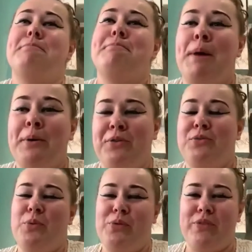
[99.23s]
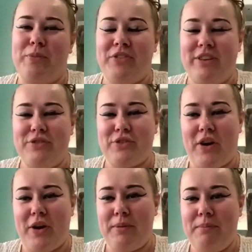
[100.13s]
Post-Wolfram
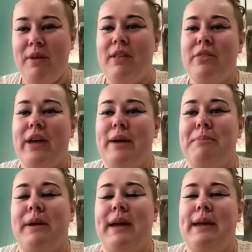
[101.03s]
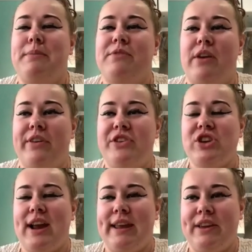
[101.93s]
syndrome, that became very
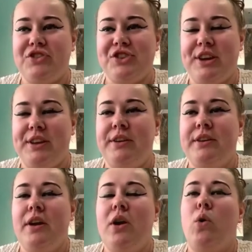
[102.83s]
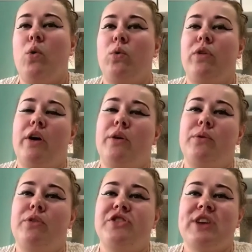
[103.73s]
challenging, although
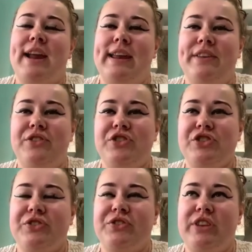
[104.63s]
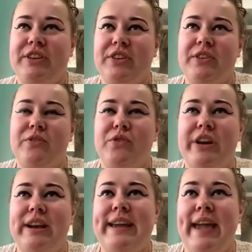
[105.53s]
the challenge didn't
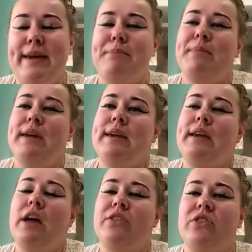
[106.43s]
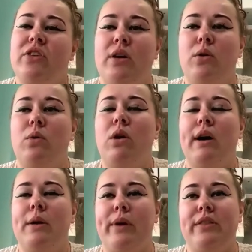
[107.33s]
really hit me until
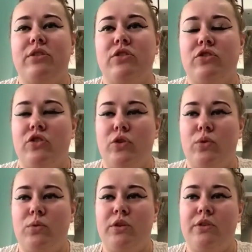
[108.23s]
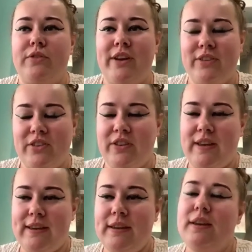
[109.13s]
I went to
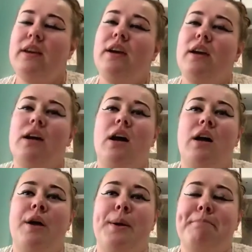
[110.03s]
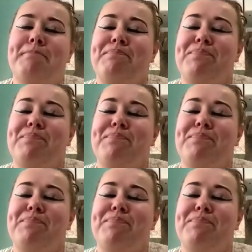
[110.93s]
university. And